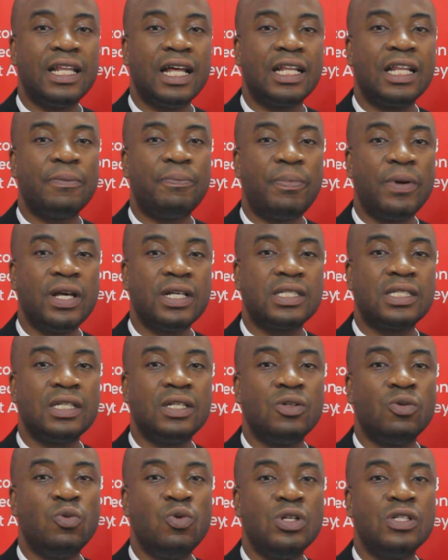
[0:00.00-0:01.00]
that the
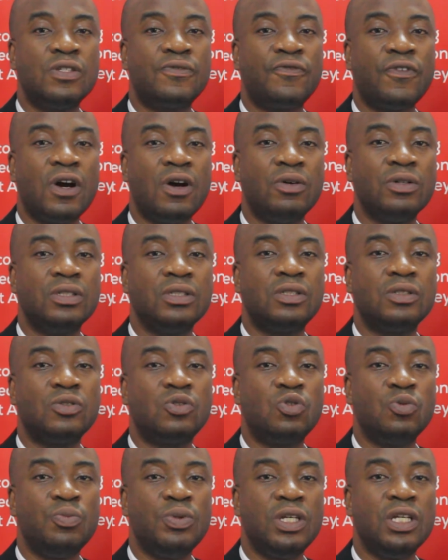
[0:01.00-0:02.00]
person who is found
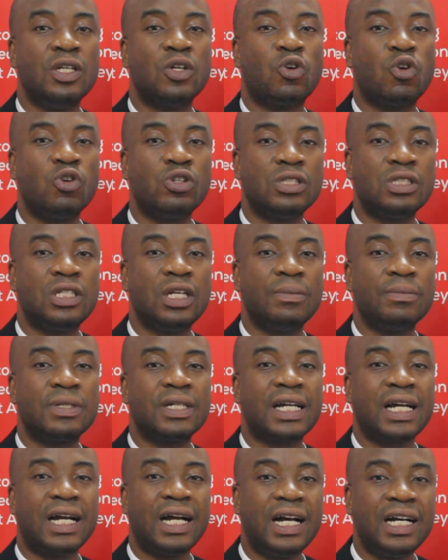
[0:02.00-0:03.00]
to be in
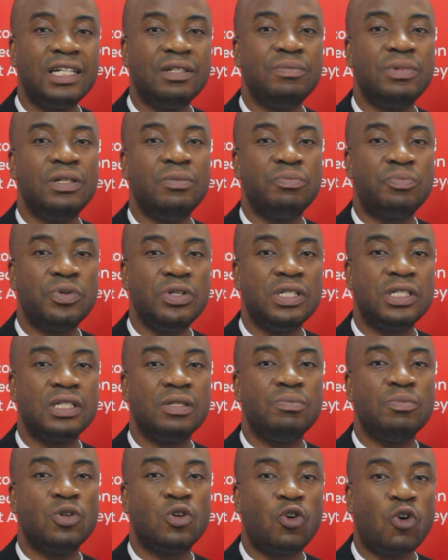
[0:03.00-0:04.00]
contempt can't be
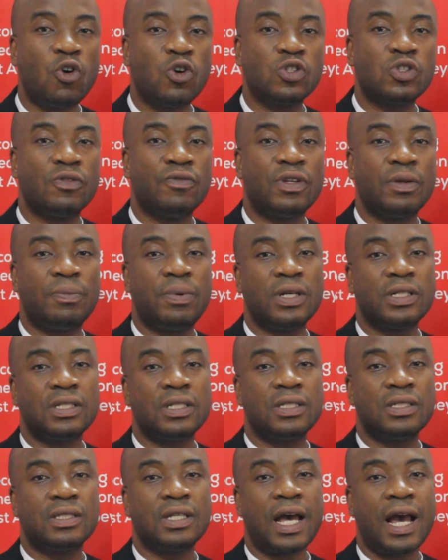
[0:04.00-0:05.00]
imprisoned because of the
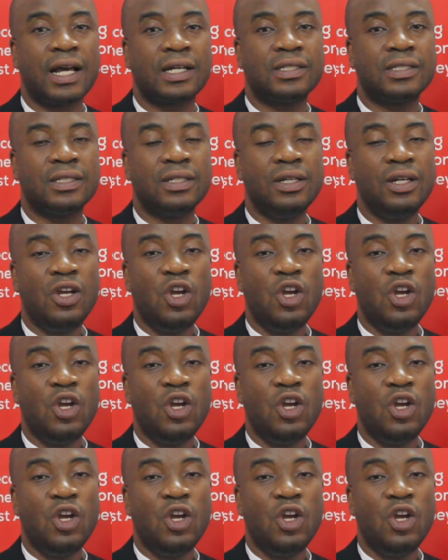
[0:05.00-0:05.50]
person's acts.